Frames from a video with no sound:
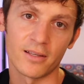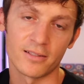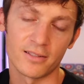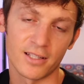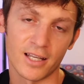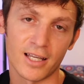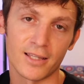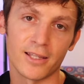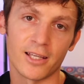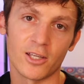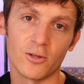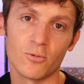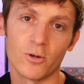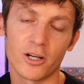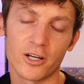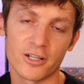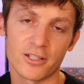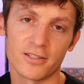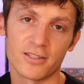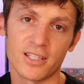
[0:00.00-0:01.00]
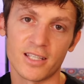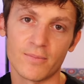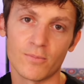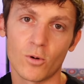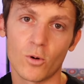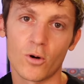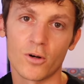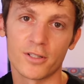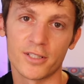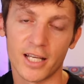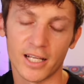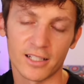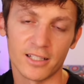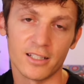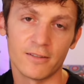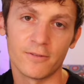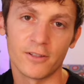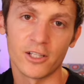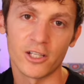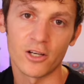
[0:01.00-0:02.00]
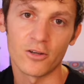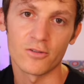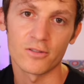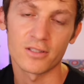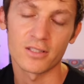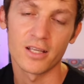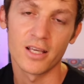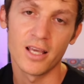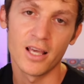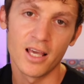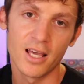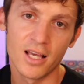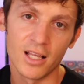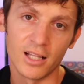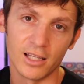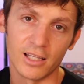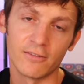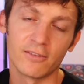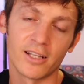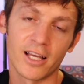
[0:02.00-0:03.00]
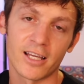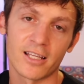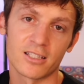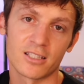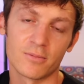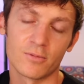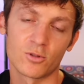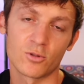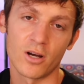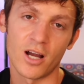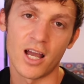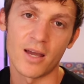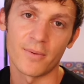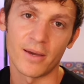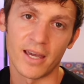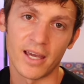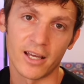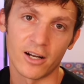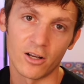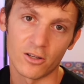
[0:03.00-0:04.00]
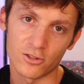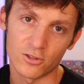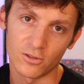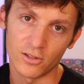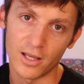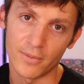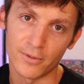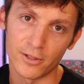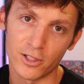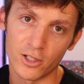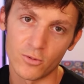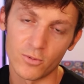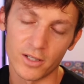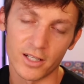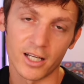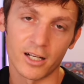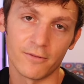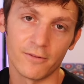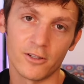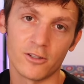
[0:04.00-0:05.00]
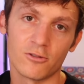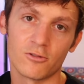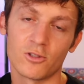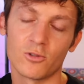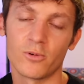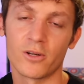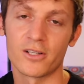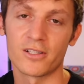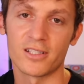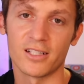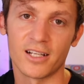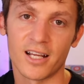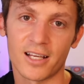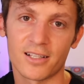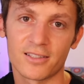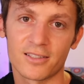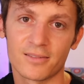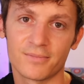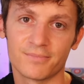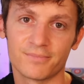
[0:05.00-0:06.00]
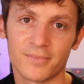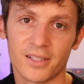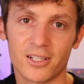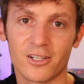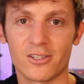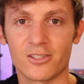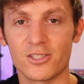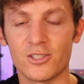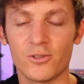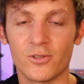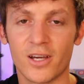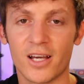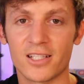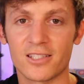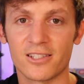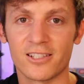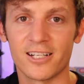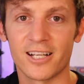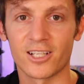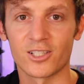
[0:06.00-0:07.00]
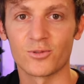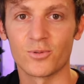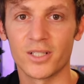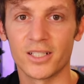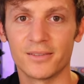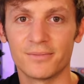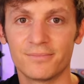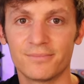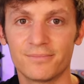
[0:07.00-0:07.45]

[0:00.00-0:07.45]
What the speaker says: saying that you wanted to see more technique videos. Leave a like and subscribe, and also let me know what kind of videos you want to see next, and I'll see you guys in the next one.